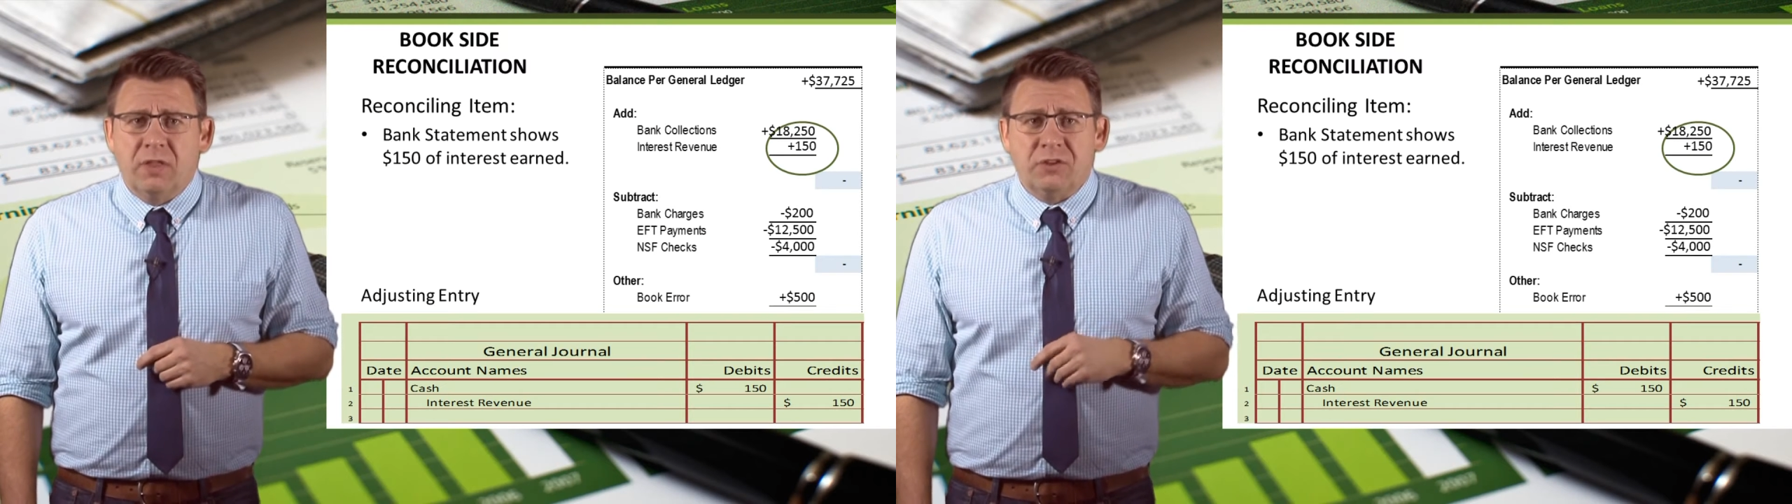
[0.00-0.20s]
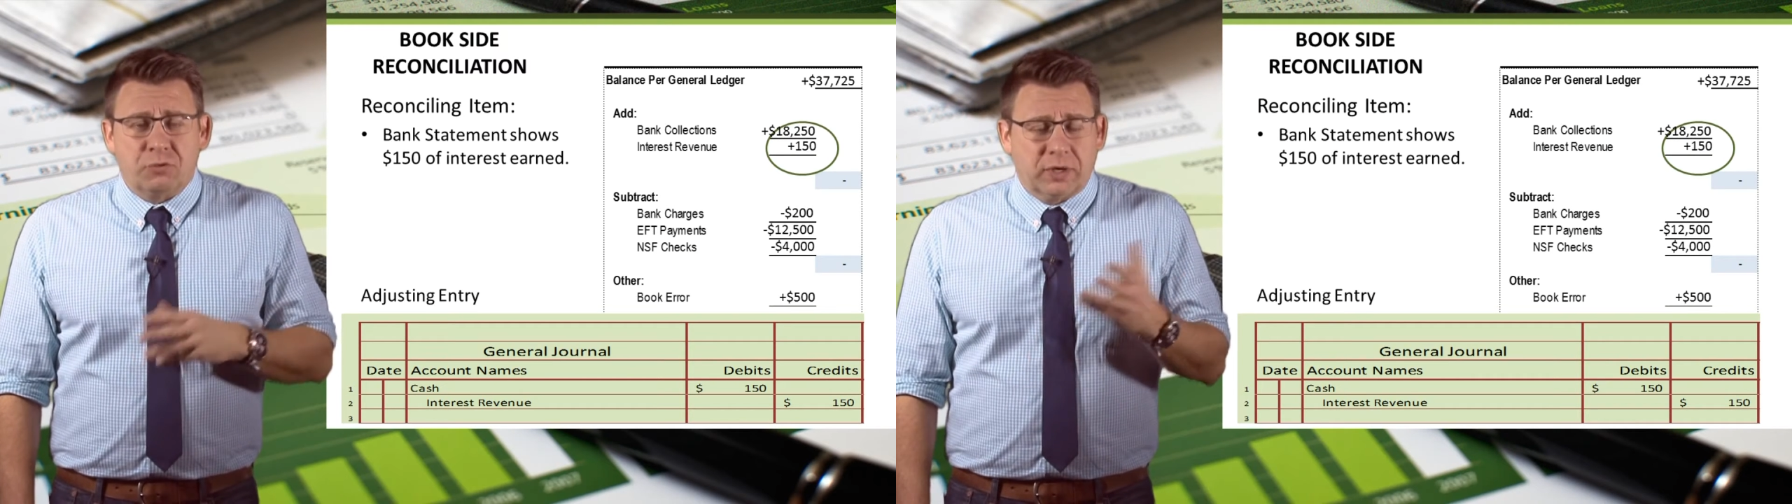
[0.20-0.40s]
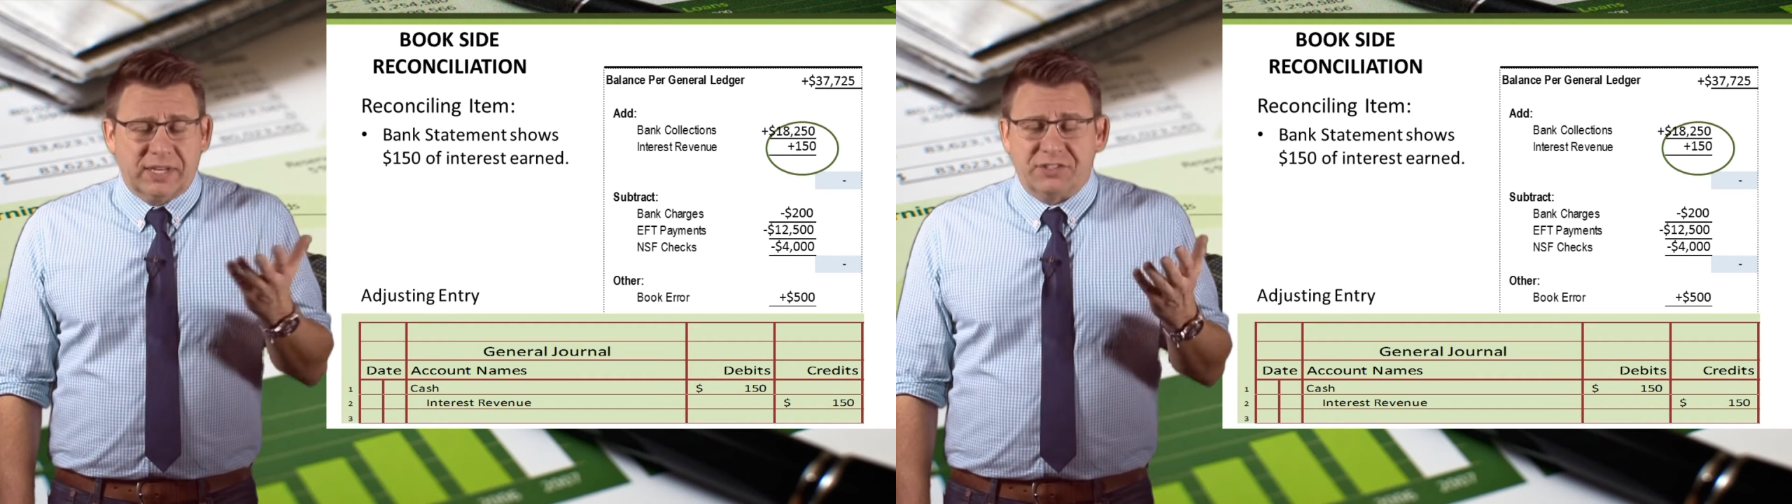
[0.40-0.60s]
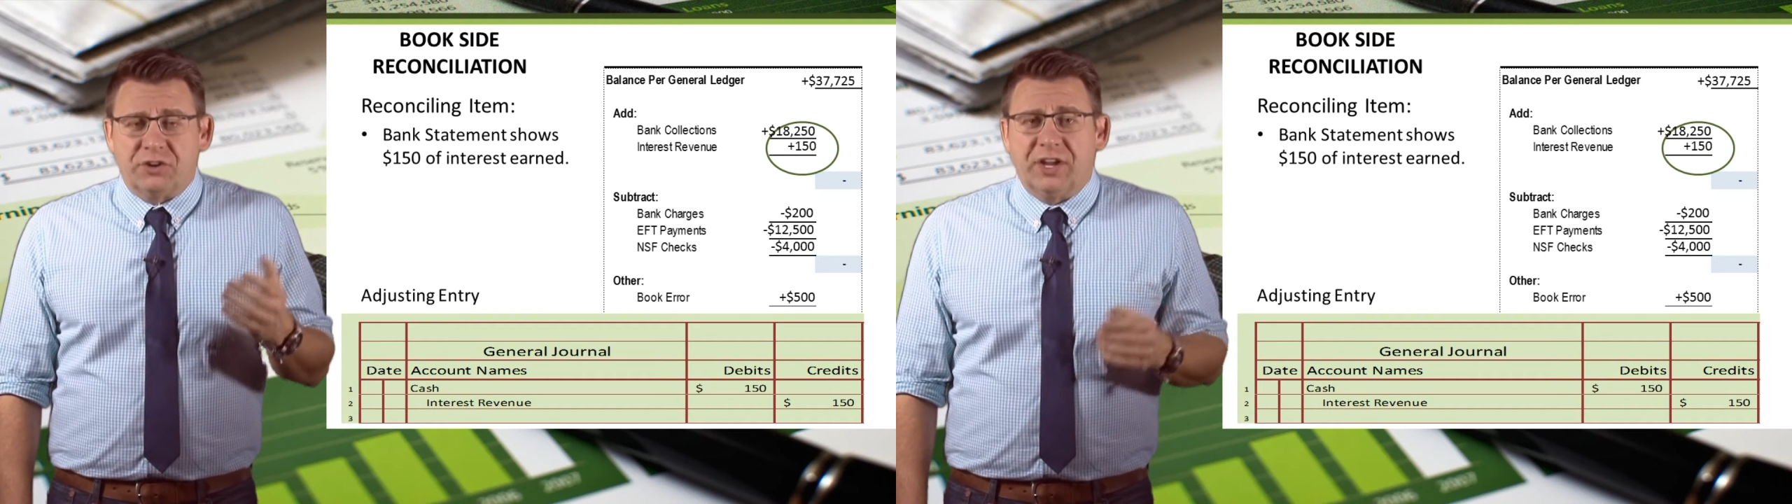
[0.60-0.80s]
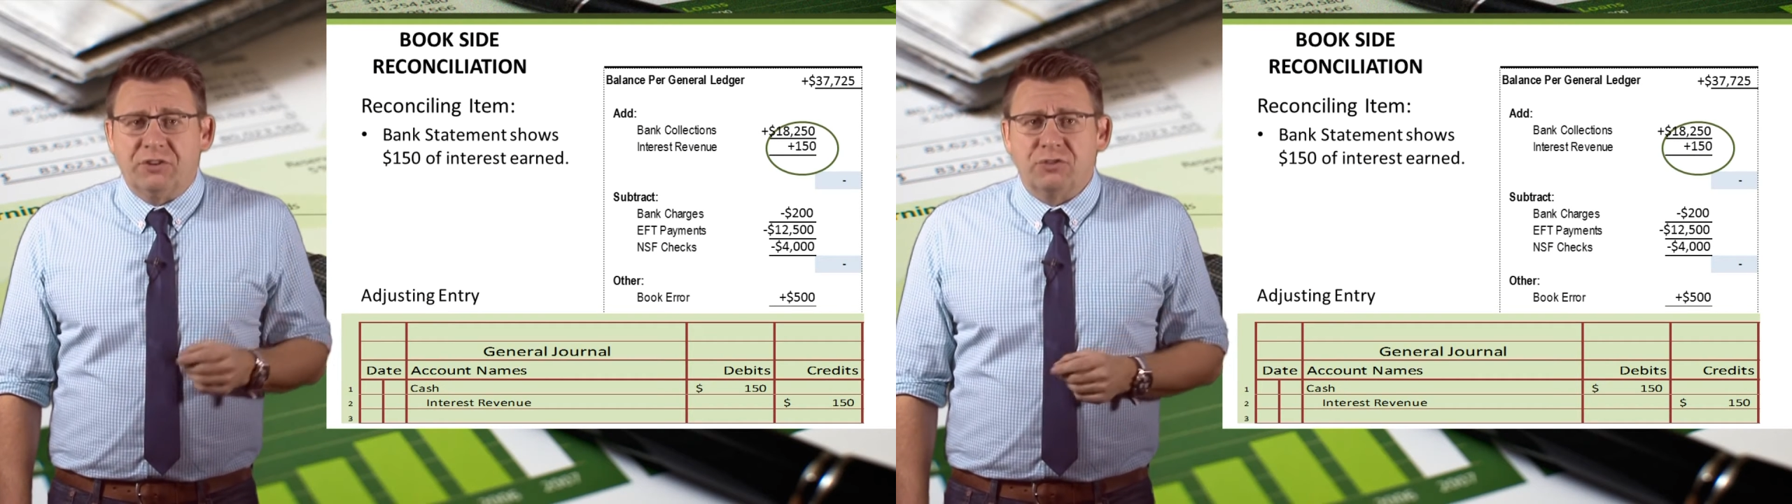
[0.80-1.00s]
This relates
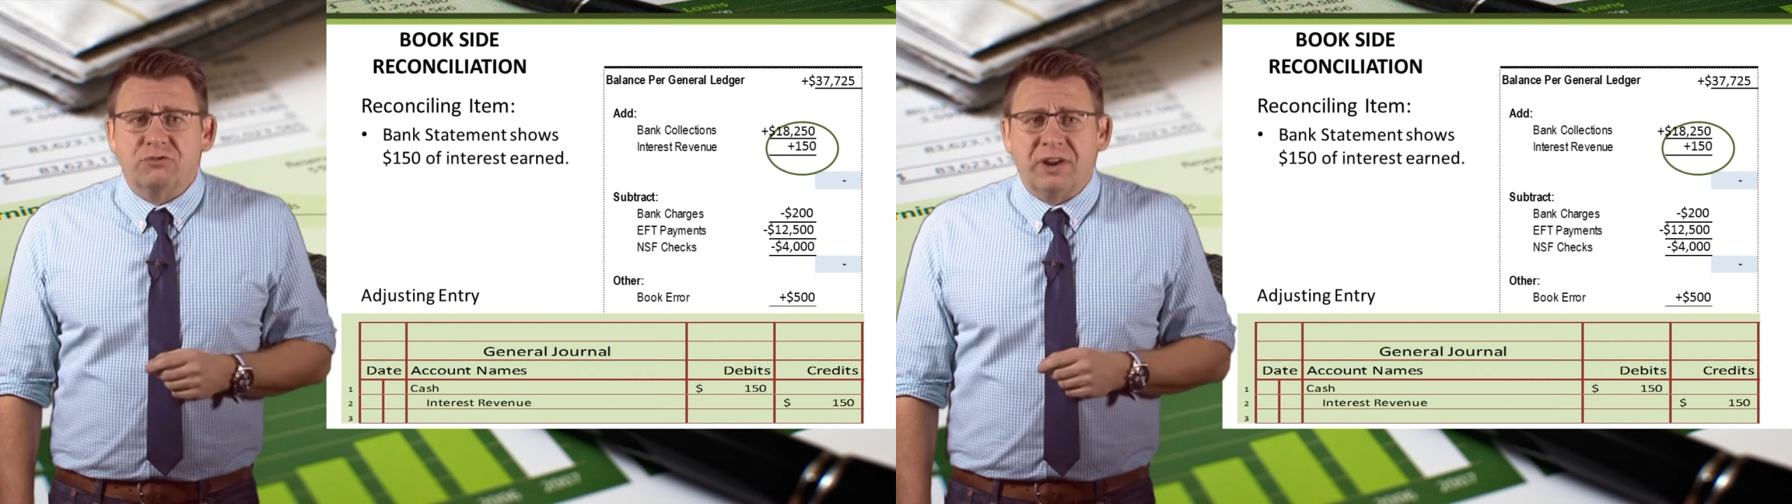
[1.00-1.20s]
to interest